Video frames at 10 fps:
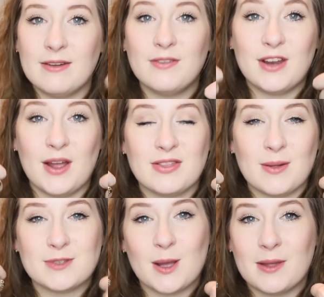Give the video a
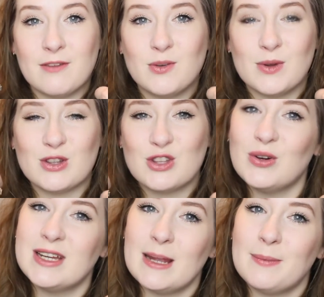thumbs up if you
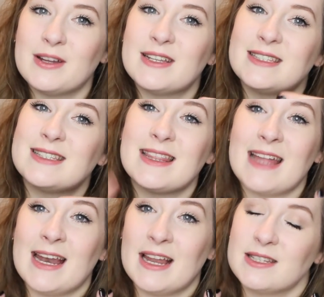enjoyed it, because
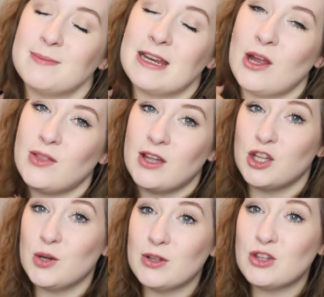that lets me know that
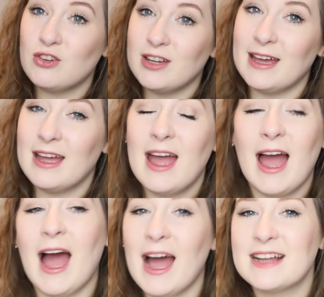you enjoy it,
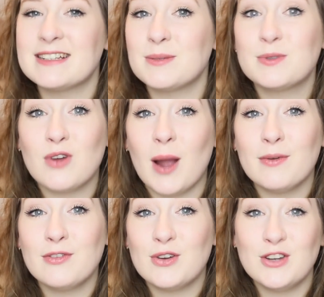and subscribe
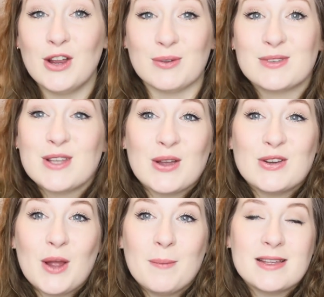if you're new so you
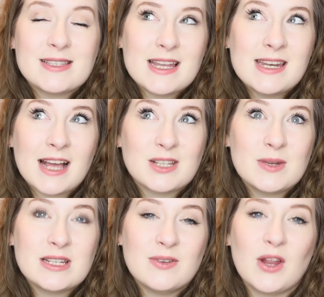don't miss next
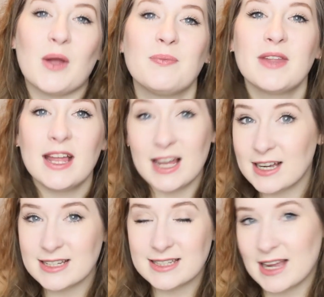week's video.
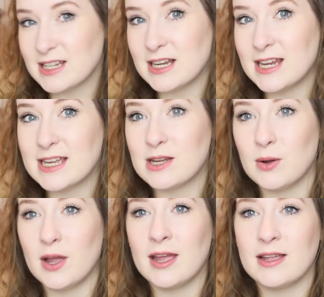Like I said, link
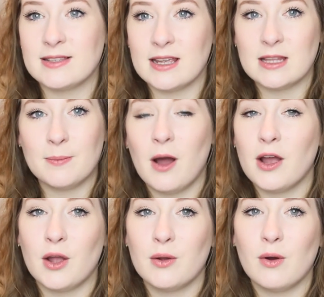is in the
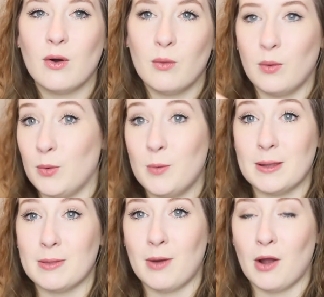bio, well, will
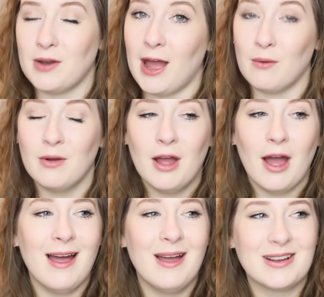be in the bio now
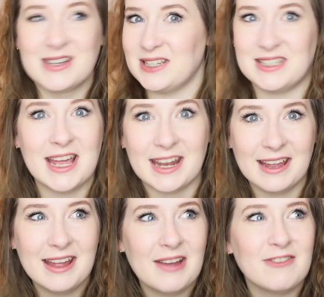because uh, I said
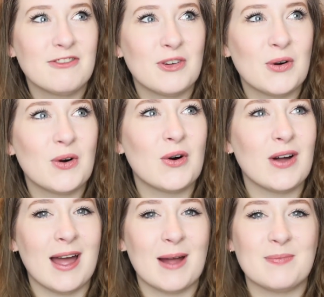it, for
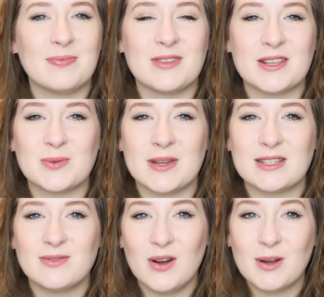um, this
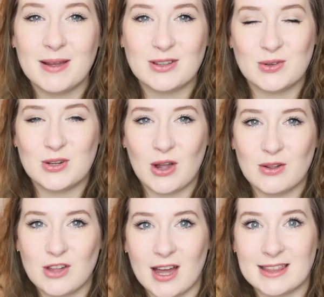week's vlog. Make sure you go
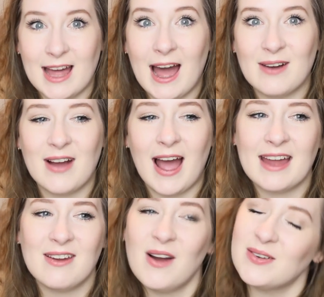and check that out,
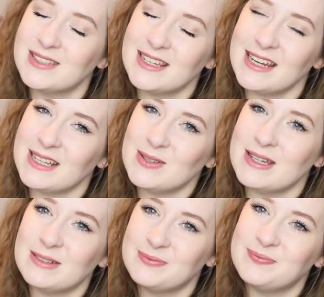and I will see you next
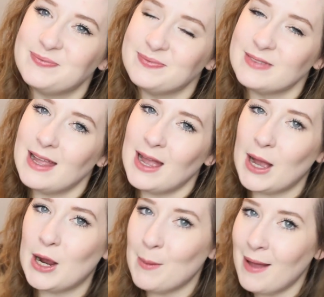week.
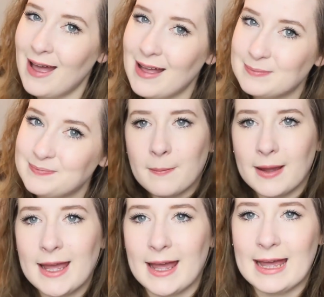Goodbye.
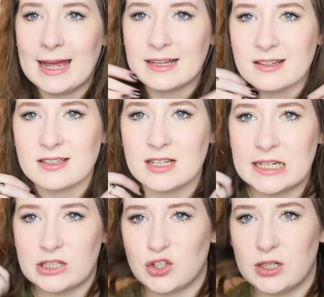My hair is
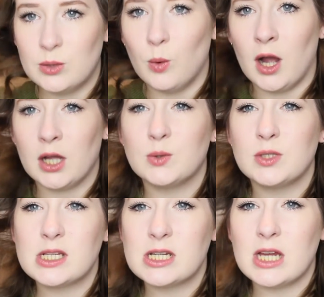literally
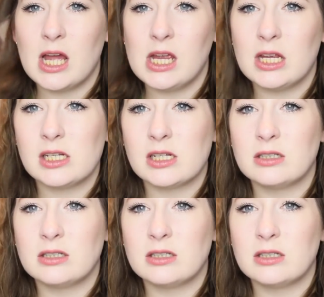wild today.